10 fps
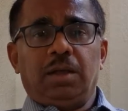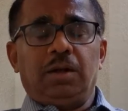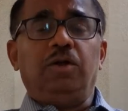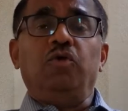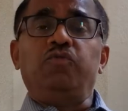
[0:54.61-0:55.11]

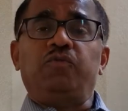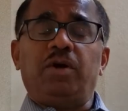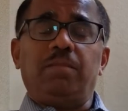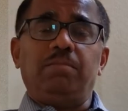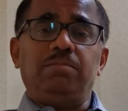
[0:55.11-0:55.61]
Goes
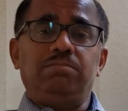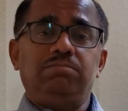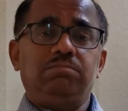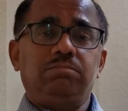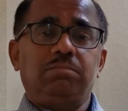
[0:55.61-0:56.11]
from
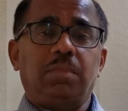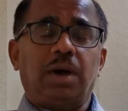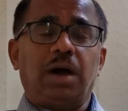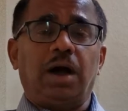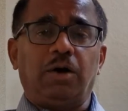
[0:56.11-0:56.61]

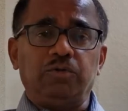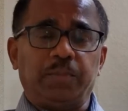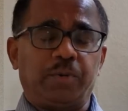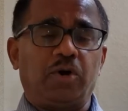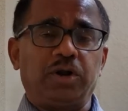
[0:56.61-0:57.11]
how the
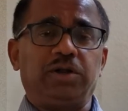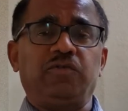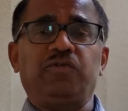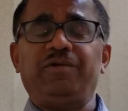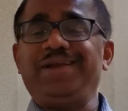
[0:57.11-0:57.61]
product is
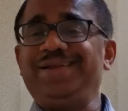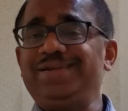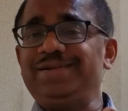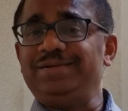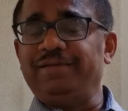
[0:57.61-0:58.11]
created,